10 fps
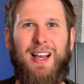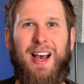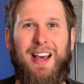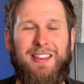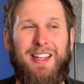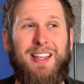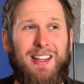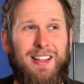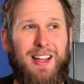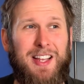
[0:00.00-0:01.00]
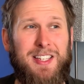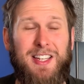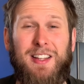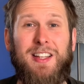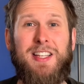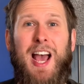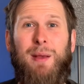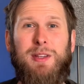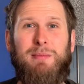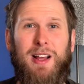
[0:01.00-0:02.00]
I think I see the
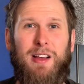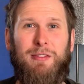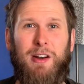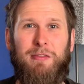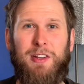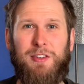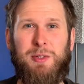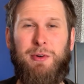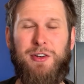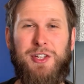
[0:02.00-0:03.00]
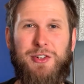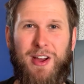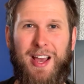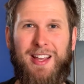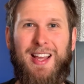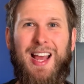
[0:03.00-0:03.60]
times in my life where I feel spiritually dry